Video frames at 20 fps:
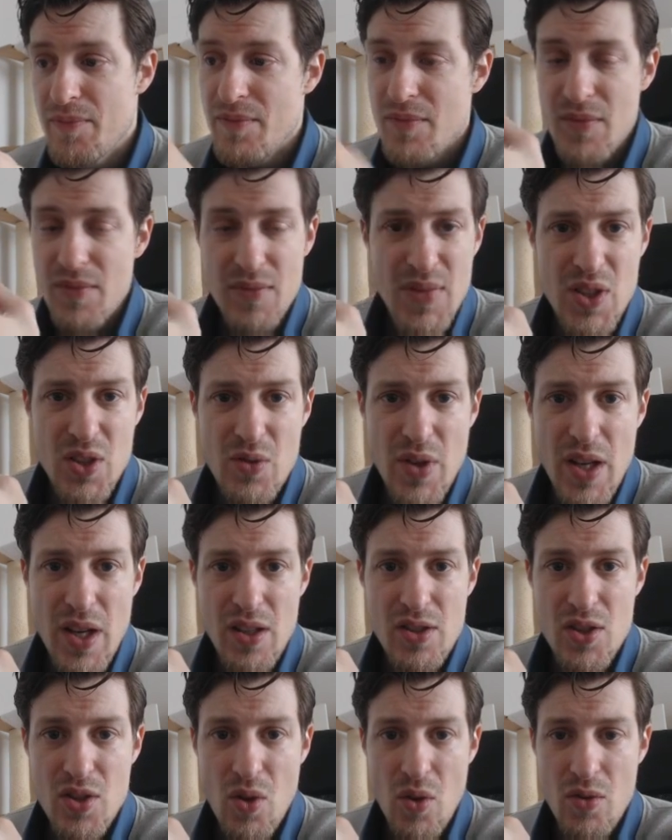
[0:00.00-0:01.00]

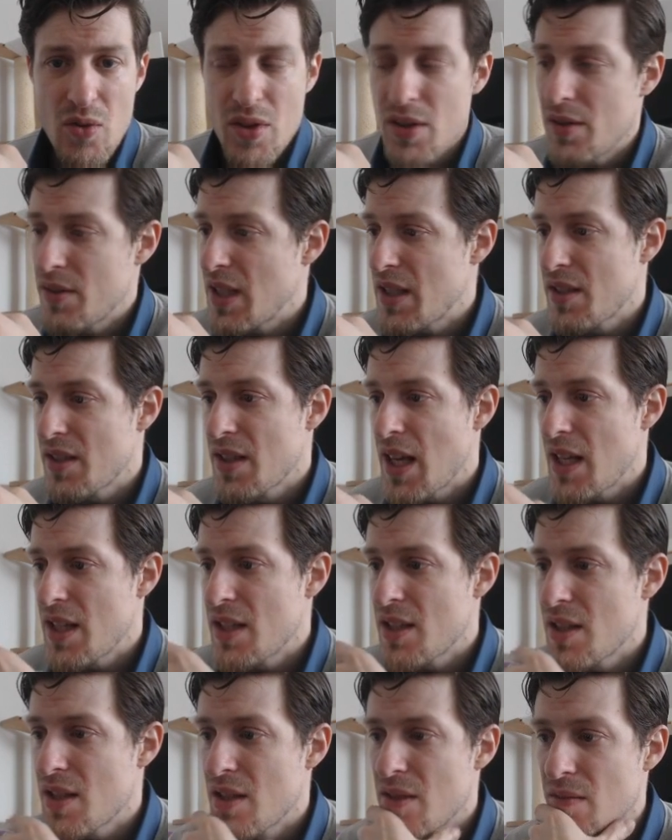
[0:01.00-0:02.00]
Stronger, that's
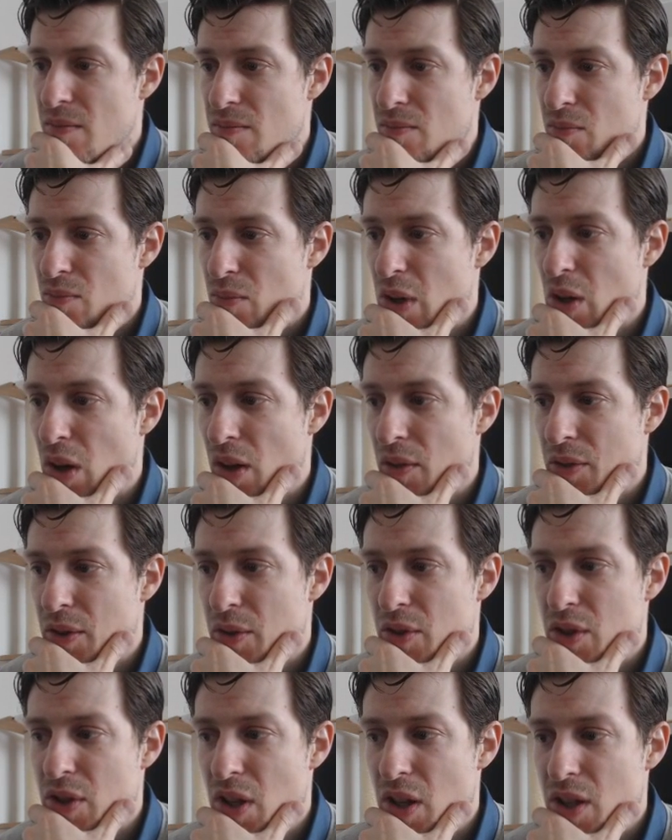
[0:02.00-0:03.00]
nice. We got the
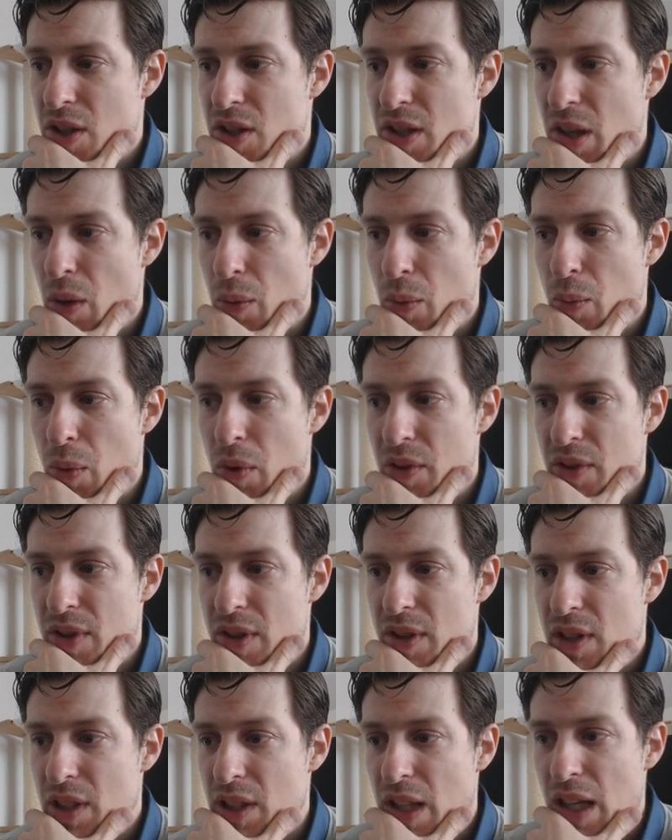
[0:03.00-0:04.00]
research that we
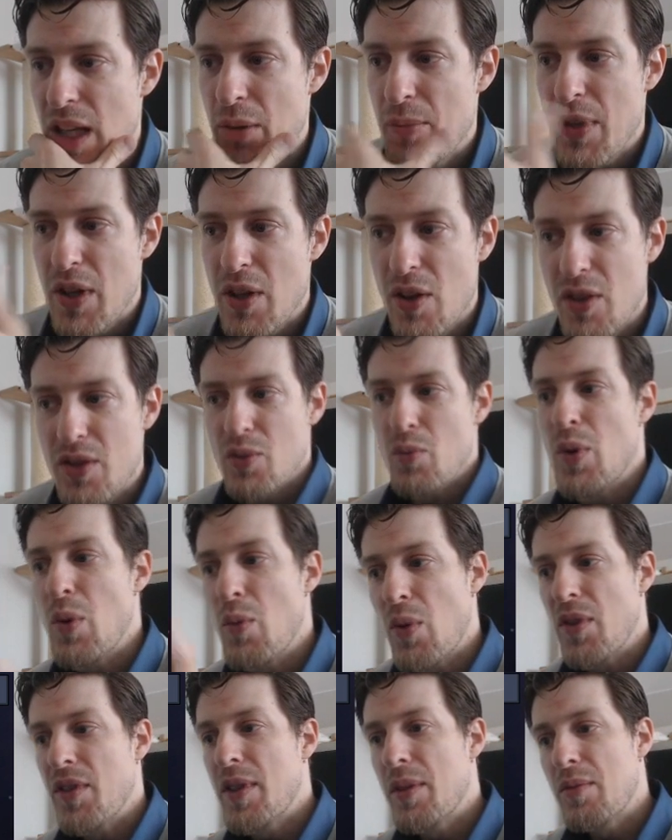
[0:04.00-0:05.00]
wanted, because we
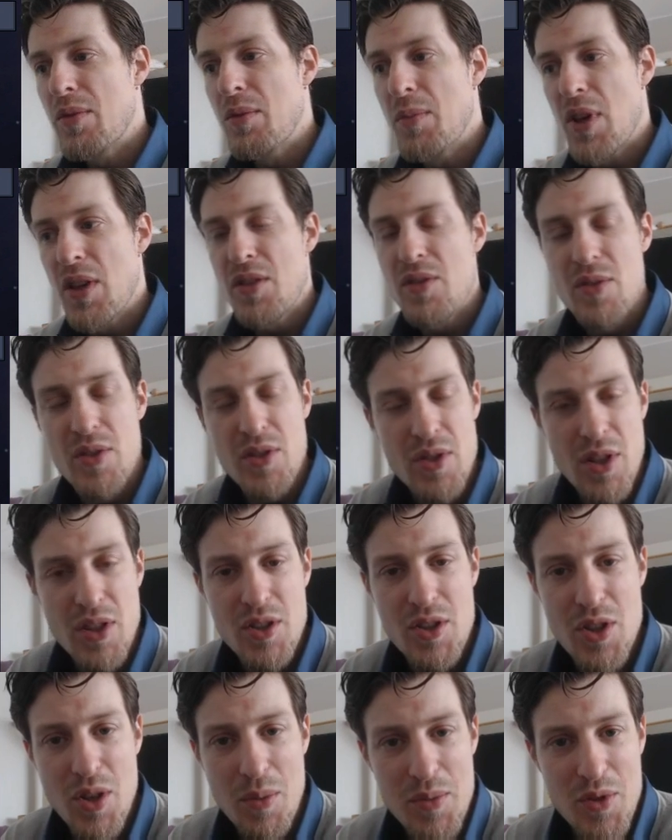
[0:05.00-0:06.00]
want them to master
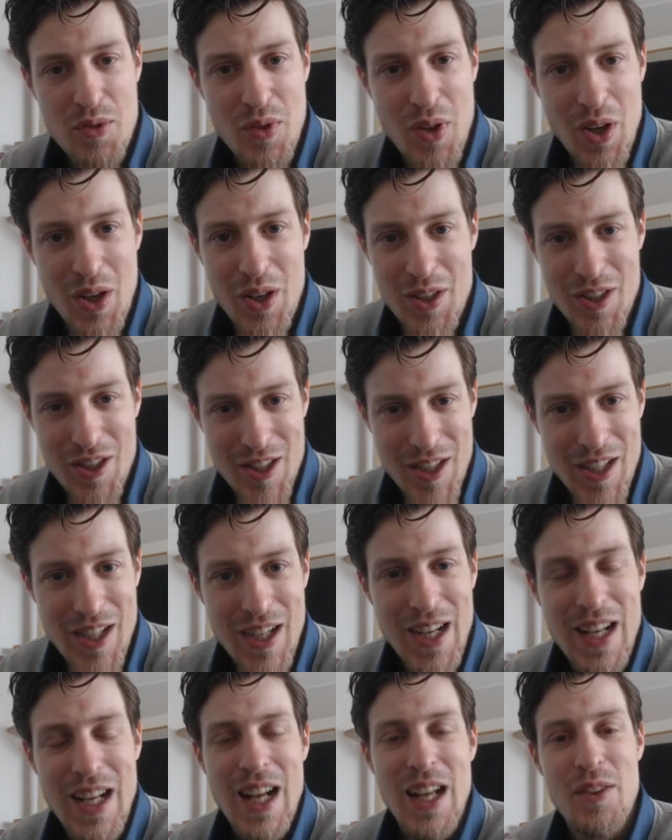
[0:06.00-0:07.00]
research jobs faster.
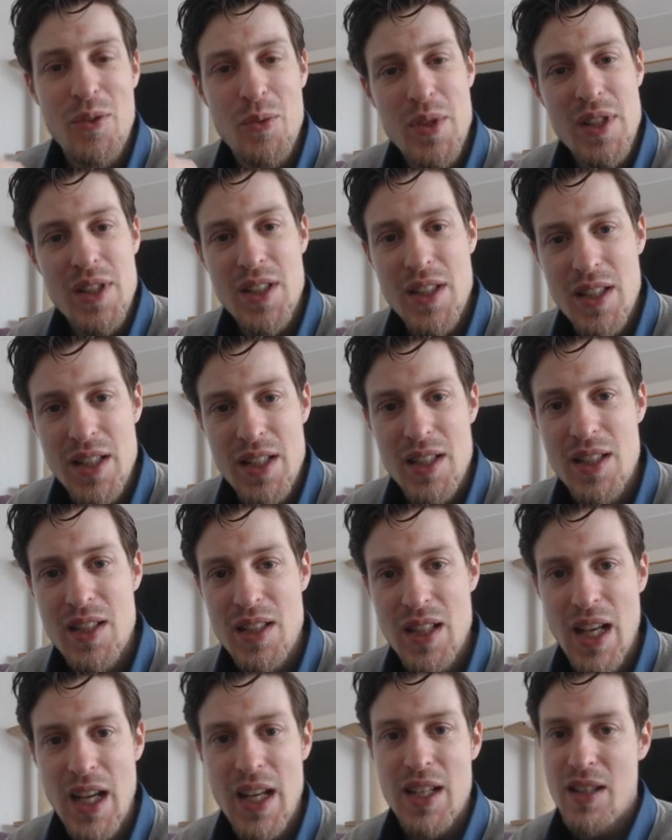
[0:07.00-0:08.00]
And the reason
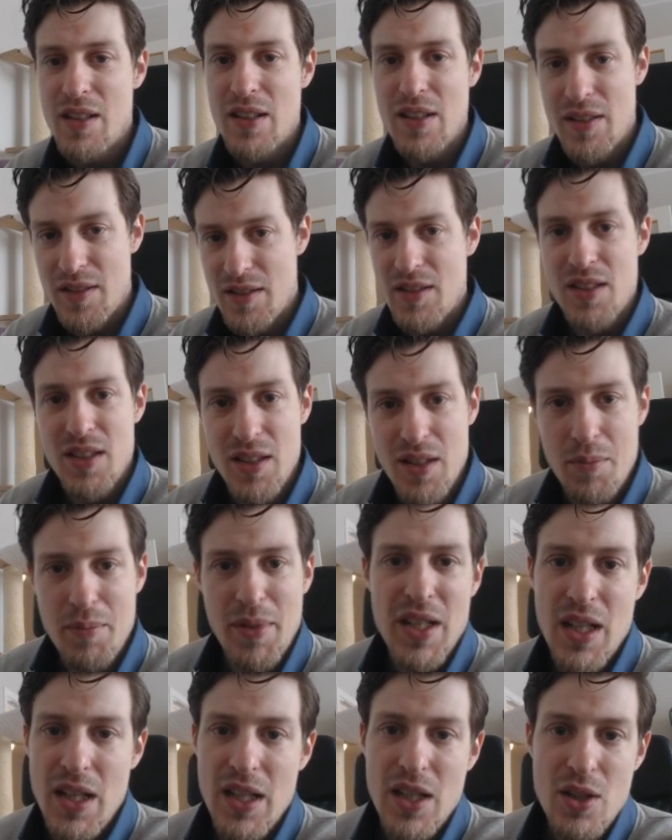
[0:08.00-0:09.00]
is, like, it's in the
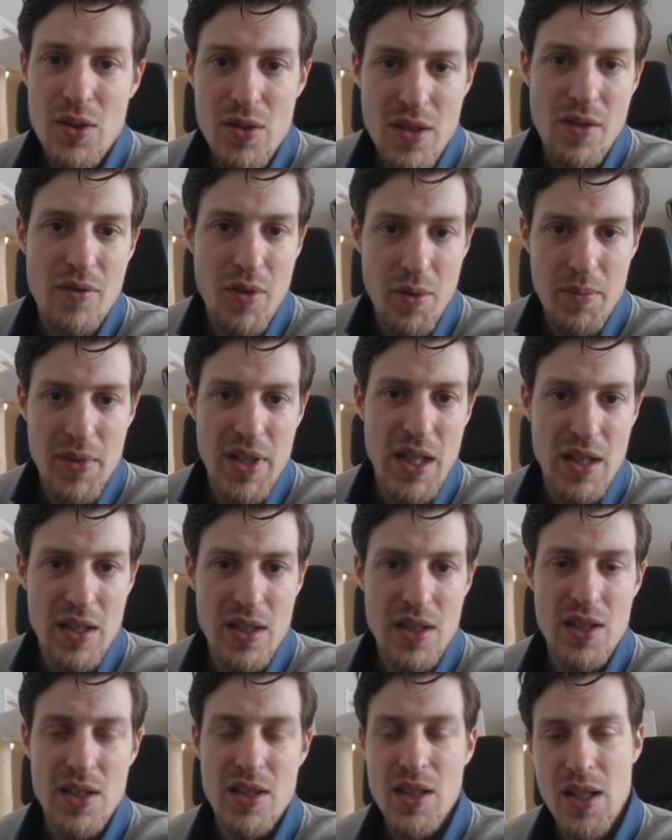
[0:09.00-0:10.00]
beginning, usually for me at
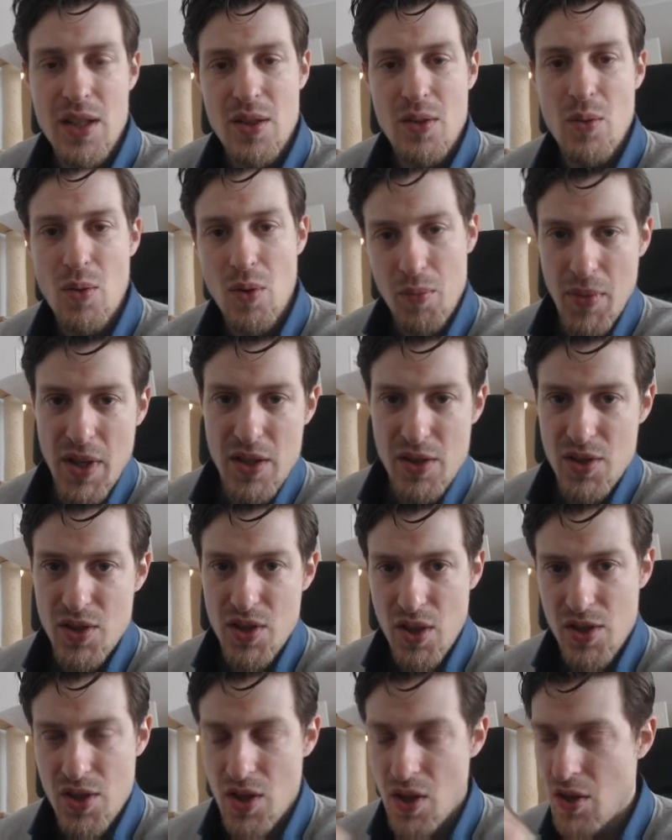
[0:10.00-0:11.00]
least, I do all my
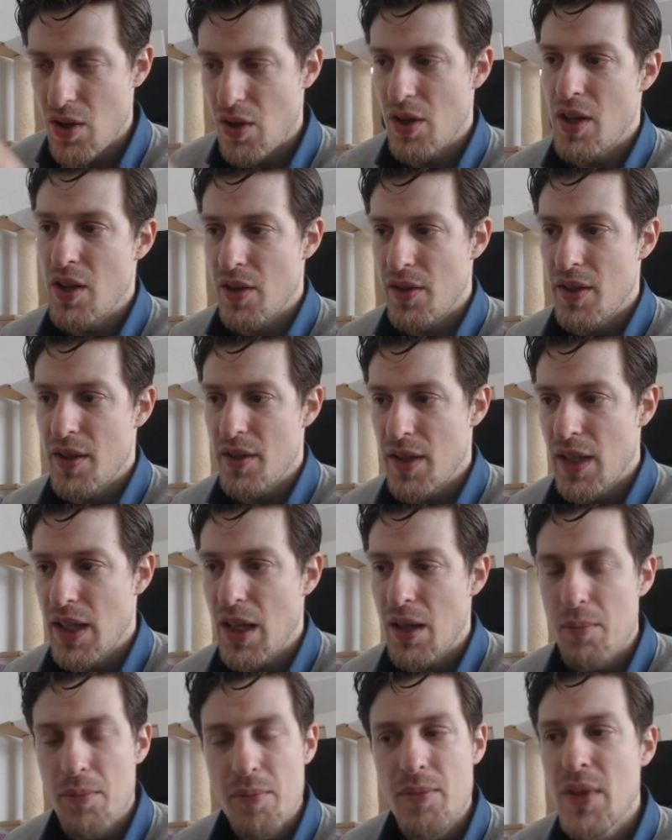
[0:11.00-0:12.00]
research early on in the
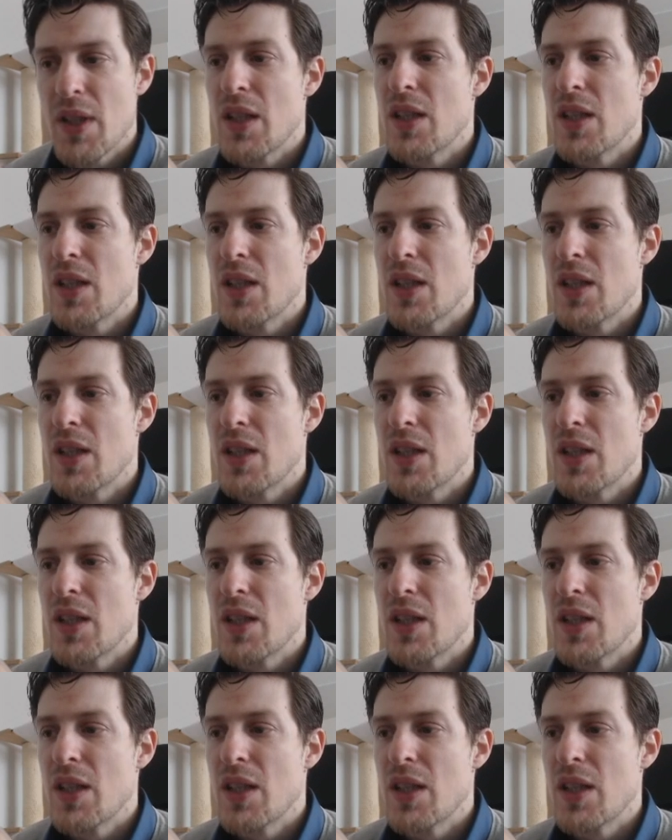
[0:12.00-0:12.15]
game.